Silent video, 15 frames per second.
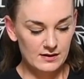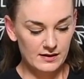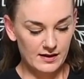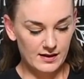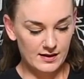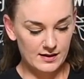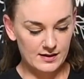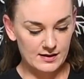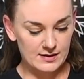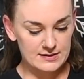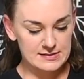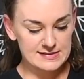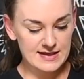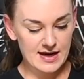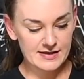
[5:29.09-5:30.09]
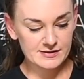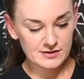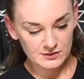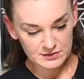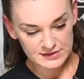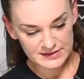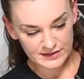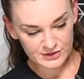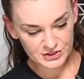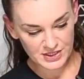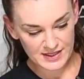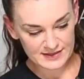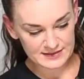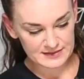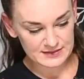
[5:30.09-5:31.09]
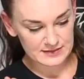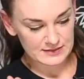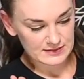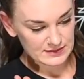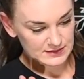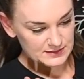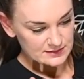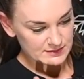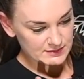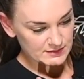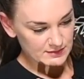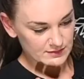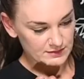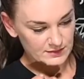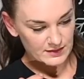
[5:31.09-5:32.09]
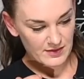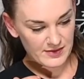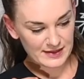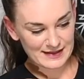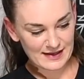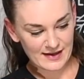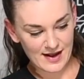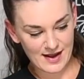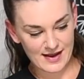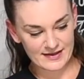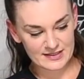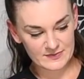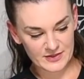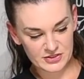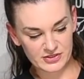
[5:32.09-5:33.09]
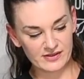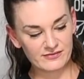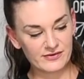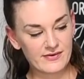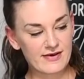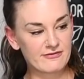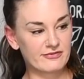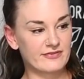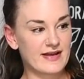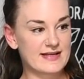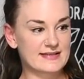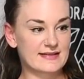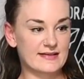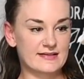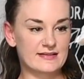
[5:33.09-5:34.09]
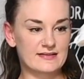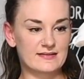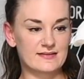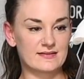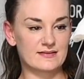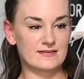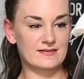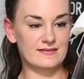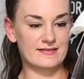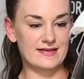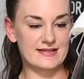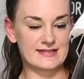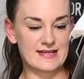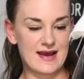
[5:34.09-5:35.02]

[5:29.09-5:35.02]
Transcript: And I don't suggest going that high, especially if you have a flask that's this